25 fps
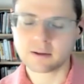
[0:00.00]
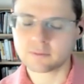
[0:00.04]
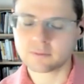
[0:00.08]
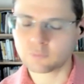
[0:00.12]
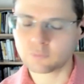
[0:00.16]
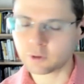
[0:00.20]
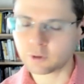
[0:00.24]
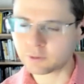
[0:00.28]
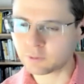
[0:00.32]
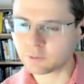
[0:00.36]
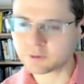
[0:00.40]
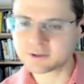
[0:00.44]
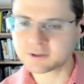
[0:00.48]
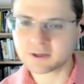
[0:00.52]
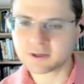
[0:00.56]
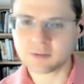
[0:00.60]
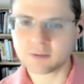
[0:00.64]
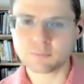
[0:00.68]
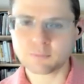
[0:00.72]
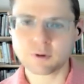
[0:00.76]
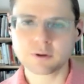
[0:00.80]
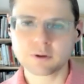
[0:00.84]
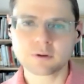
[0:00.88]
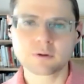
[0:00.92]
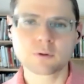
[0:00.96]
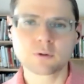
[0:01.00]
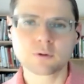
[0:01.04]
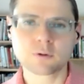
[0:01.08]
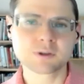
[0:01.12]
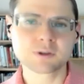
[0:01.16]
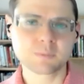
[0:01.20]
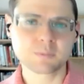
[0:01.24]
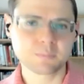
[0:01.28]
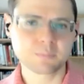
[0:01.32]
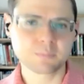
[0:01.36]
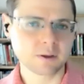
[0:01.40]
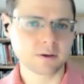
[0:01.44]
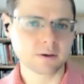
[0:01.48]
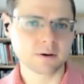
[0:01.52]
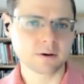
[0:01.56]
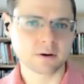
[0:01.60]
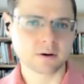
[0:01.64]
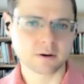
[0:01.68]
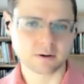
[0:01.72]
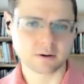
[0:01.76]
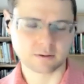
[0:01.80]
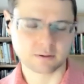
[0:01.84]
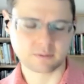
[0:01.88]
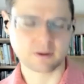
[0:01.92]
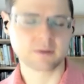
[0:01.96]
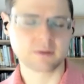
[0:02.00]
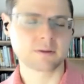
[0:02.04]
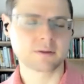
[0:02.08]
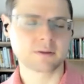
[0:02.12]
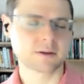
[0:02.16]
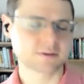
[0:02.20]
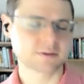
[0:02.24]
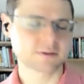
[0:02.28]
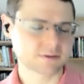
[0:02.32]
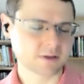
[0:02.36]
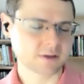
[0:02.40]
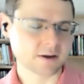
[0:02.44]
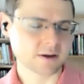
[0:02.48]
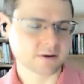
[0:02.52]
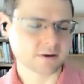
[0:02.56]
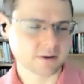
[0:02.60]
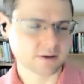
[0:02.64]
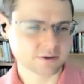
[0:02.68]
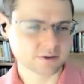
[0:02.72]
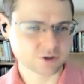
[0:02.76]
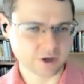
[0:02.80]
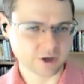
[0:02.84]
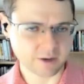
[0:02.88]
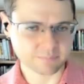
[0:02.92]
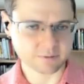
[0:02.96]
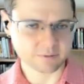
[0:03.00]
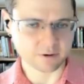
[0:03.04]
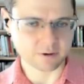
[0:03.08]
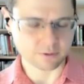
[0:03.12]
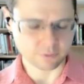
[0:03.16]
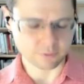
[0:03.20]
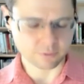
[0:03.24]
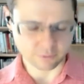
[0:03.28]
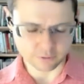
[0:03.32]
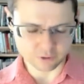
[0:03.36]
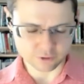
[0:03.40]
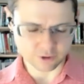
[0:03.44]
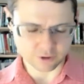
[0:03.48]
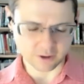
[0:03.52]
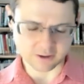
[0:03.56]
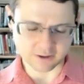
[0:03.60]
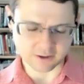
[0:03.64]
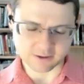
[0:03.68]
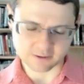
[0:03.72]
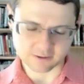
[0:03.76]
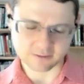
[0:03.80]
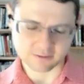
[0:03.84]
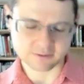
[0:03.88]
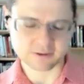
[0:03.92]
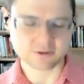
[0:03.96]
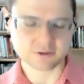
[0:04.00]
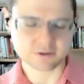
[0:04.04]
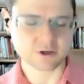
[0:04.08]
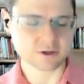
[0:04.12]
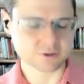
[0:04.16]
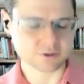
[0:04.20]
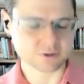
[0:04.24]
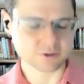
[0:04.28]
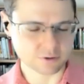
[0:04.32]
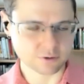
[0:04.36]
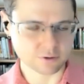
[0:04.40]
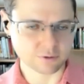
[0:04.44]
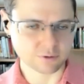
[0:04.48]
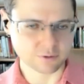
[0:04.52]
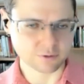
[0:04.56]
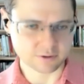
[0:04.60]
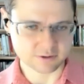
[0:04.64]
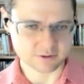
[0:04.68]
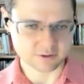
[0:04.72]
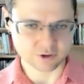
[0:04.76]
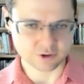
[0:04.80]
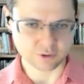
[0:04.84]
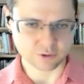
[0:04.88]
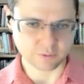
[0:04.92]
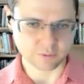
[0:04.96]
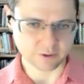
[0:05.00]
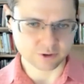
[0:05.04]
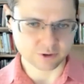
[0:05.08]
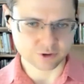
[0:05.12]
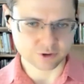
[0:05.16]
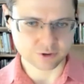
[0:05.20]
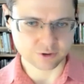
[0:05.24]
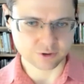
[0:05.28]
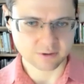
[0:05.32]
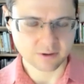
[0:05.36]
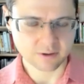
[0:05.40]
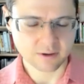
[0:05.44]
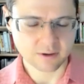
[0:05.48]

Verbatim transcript: what would someone who's a peer in the ISACA chapter who you trust suggest you do in the situation?